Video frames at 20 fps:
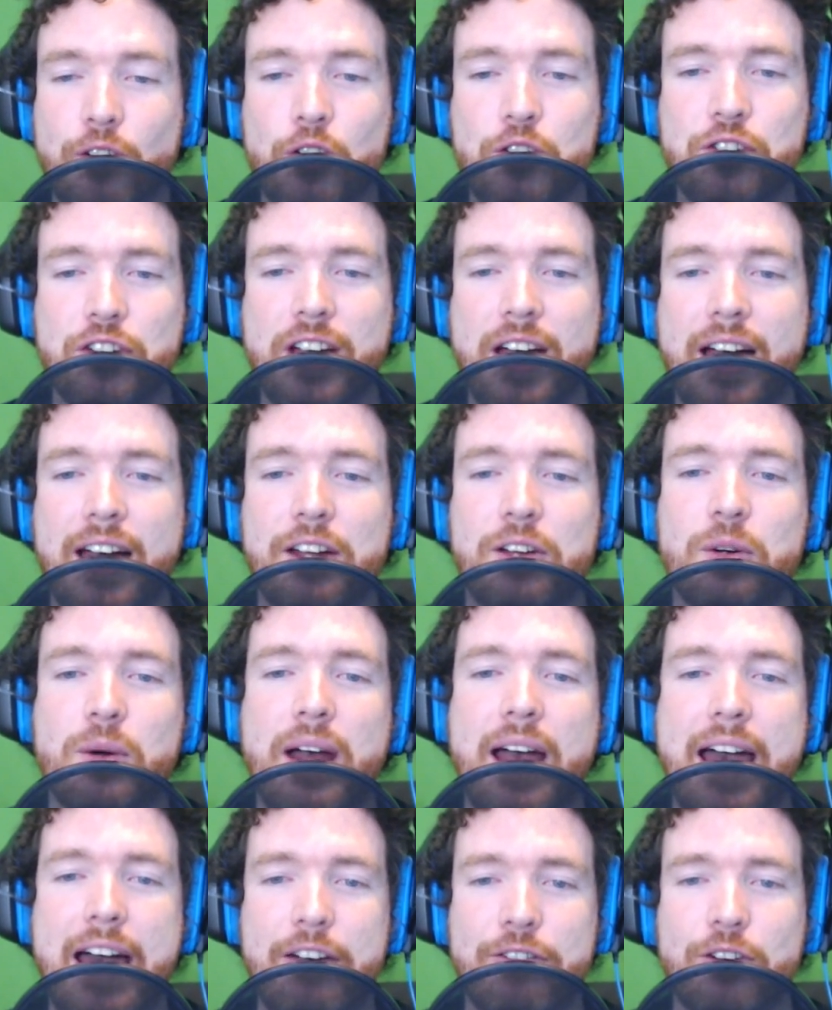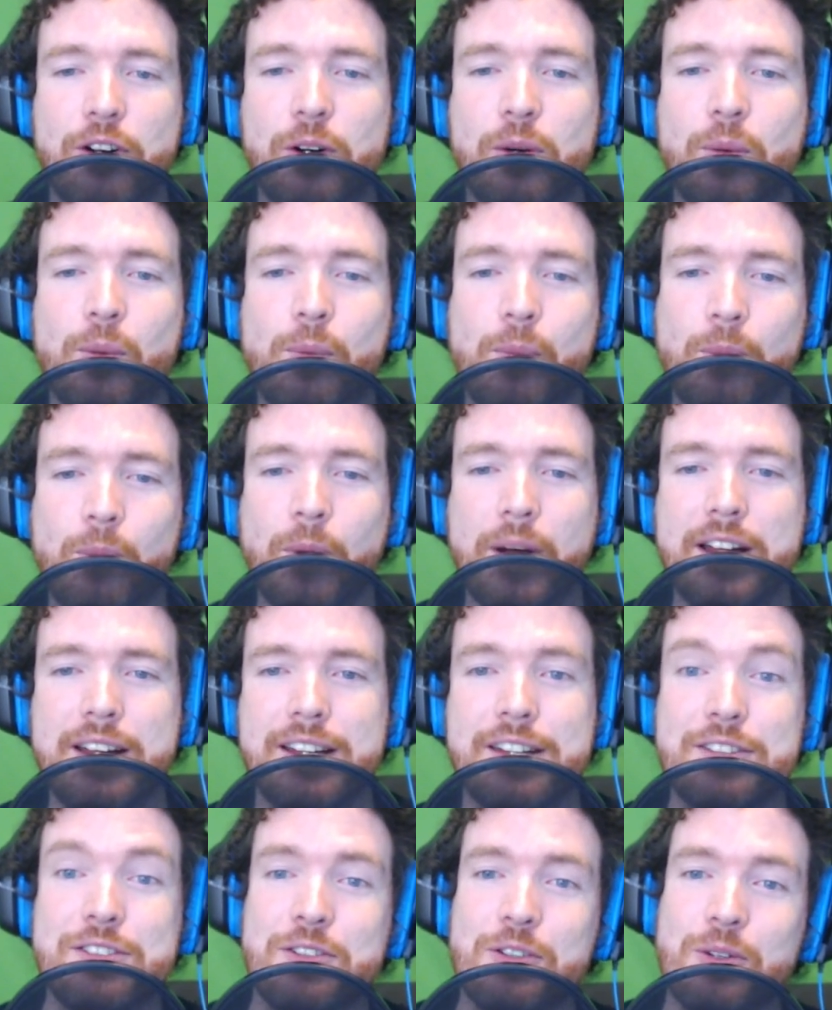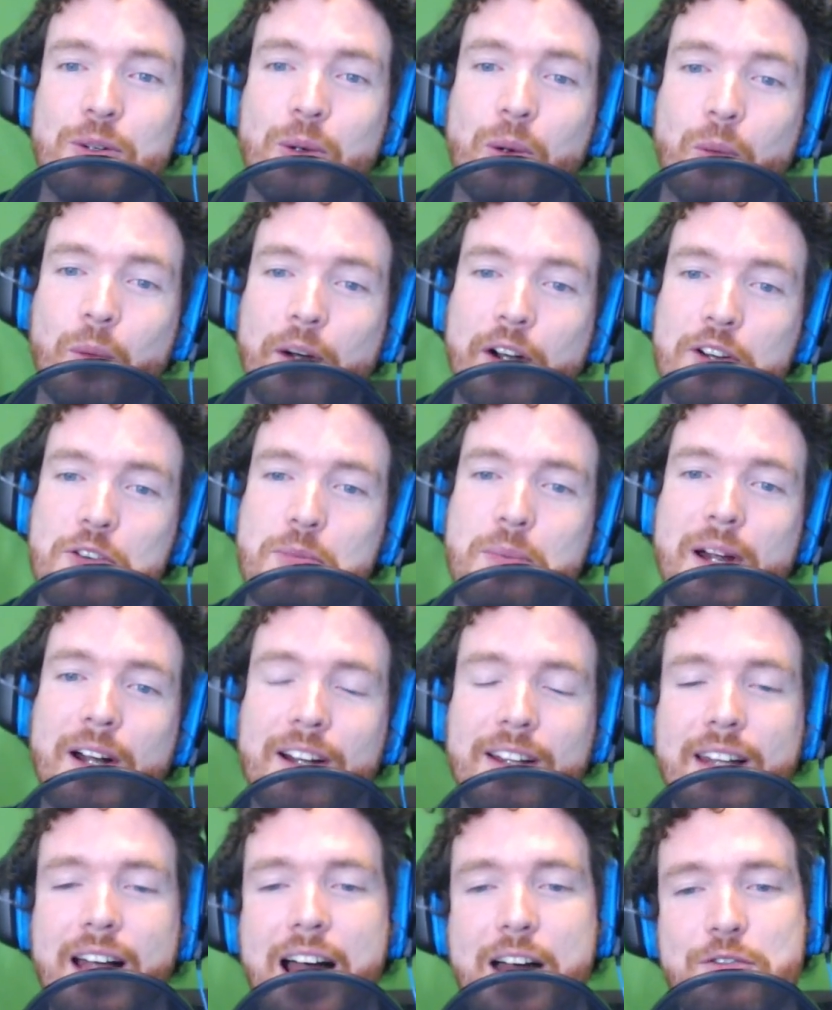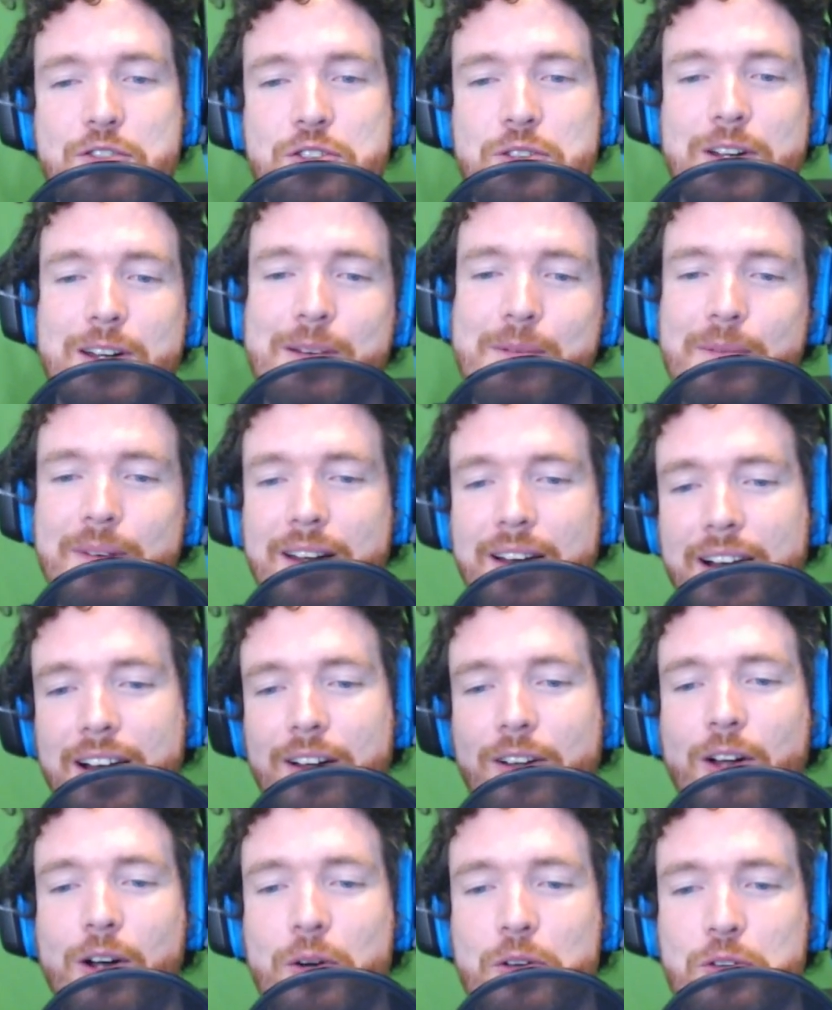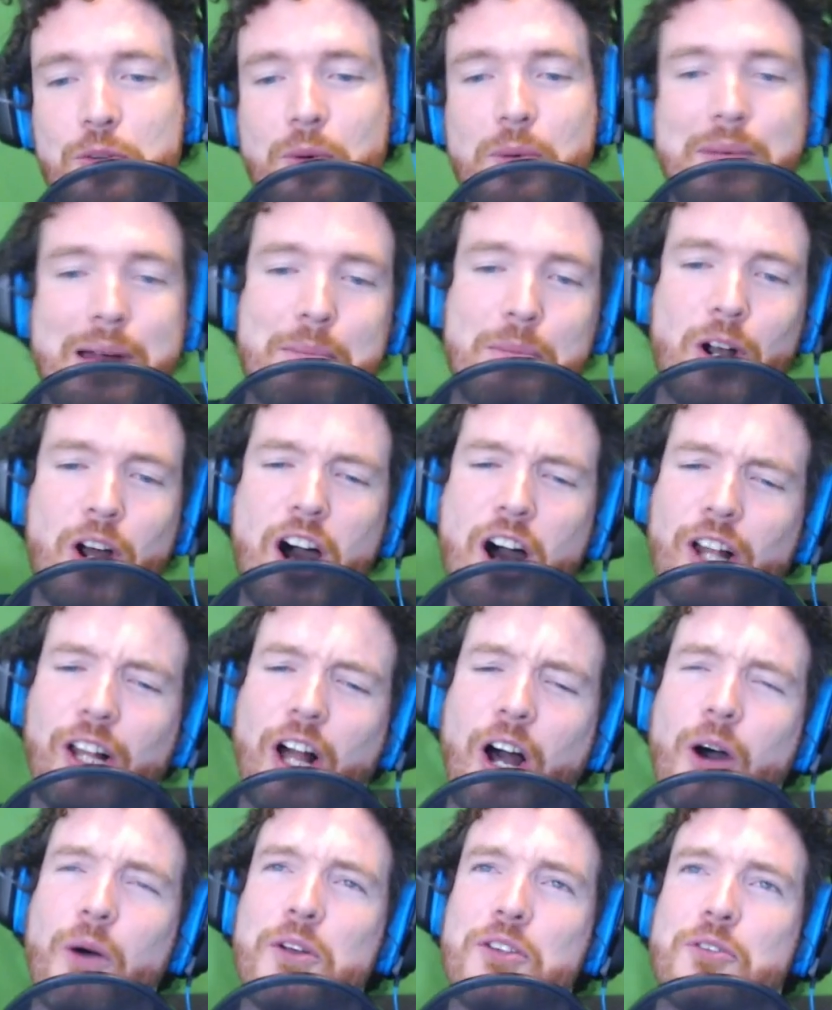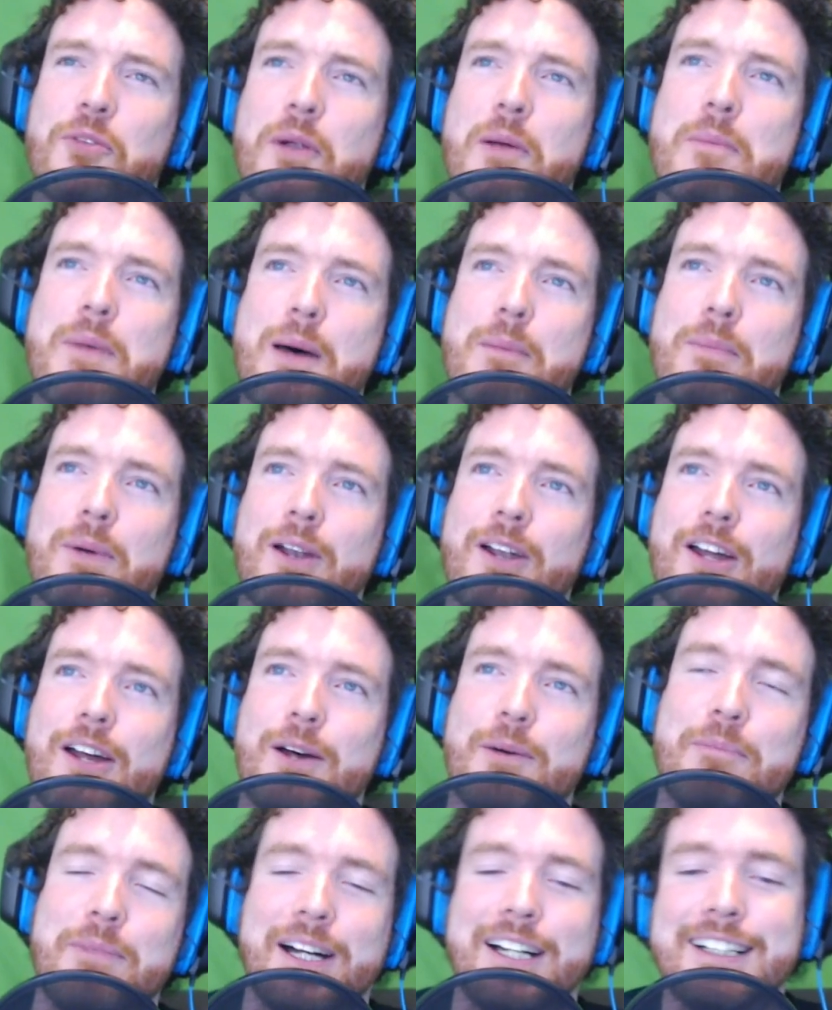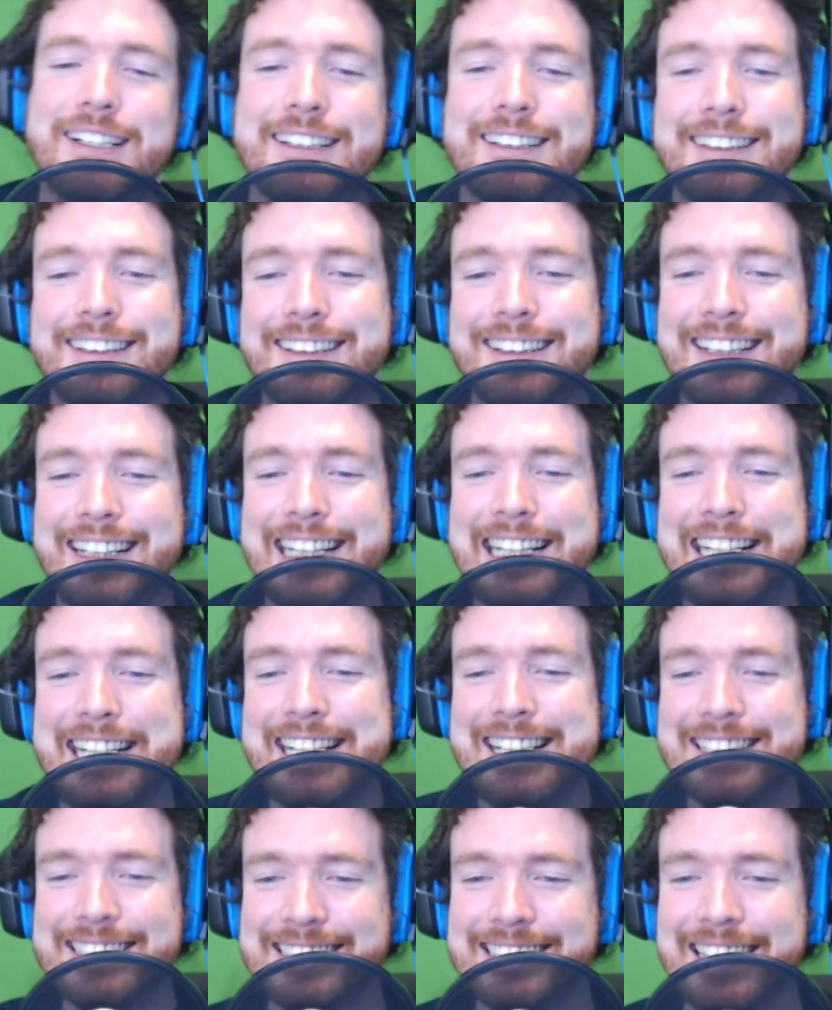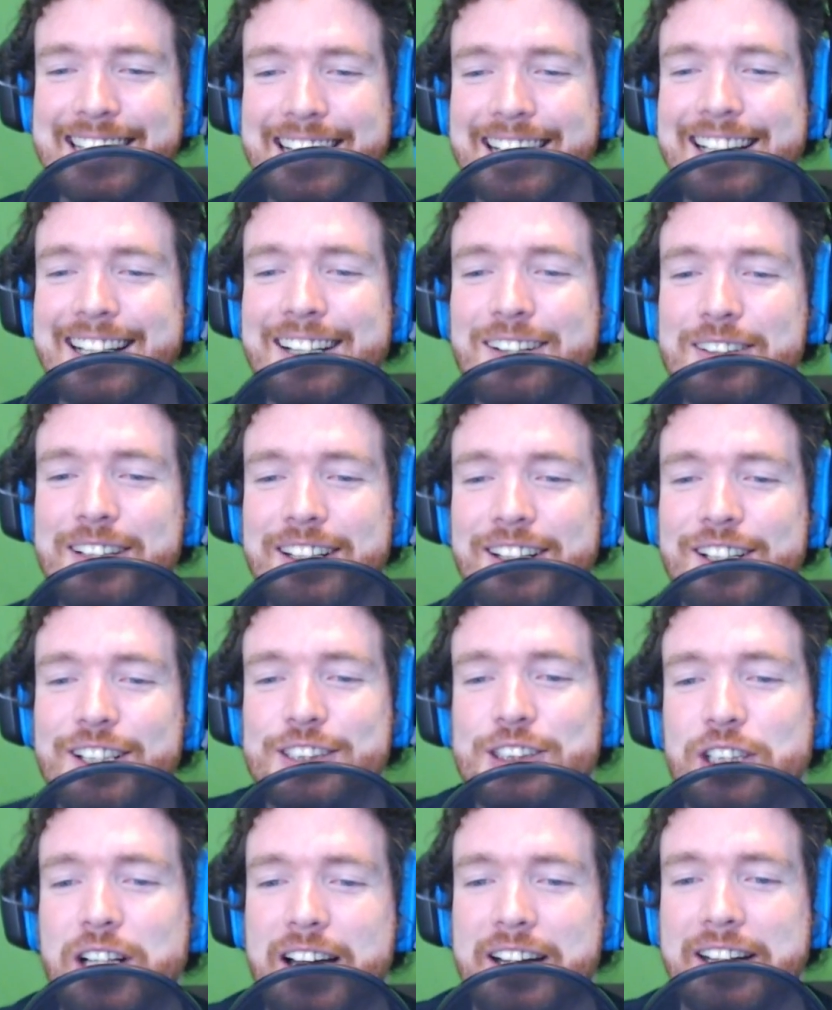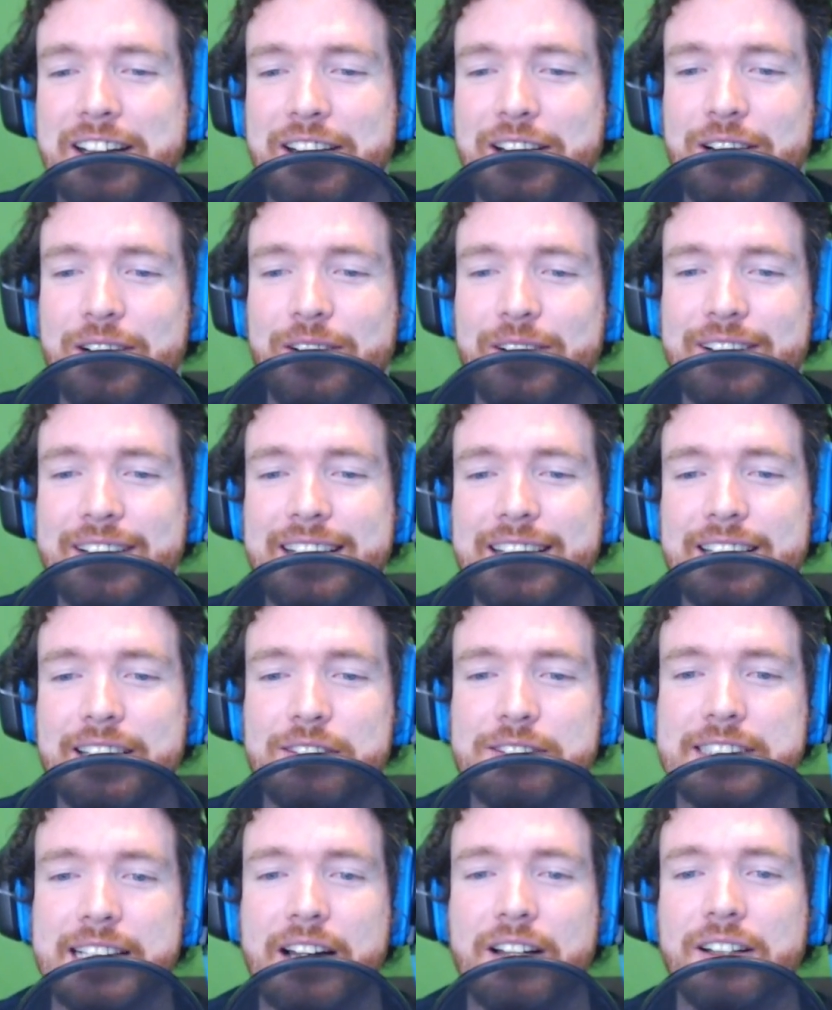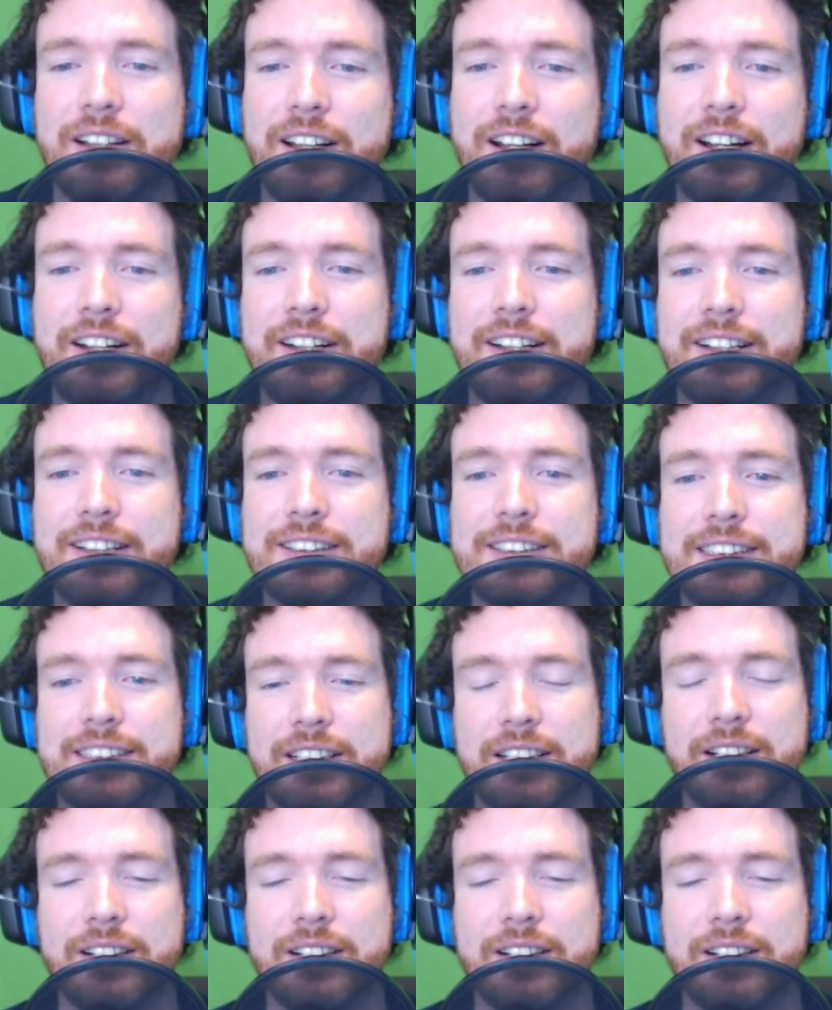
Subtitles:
the first guy who ever went into a Where's Barry live stream, I'll always remember him. He is going to try to go. He lives out in London,